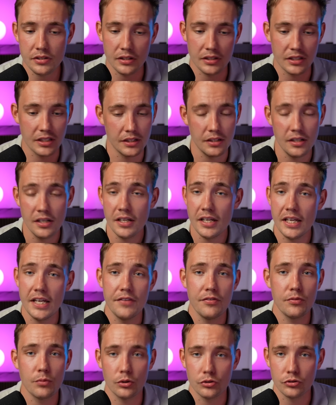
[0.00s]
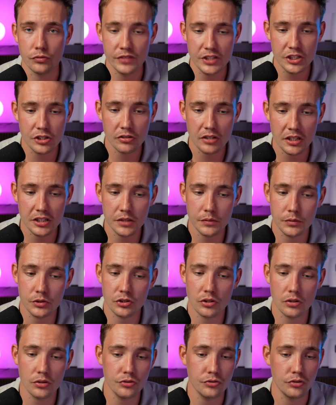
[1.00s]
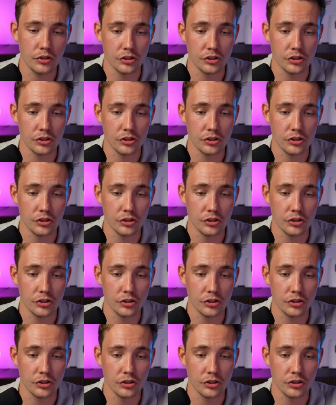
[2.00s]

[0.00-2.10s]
And then if you want to visualize the results,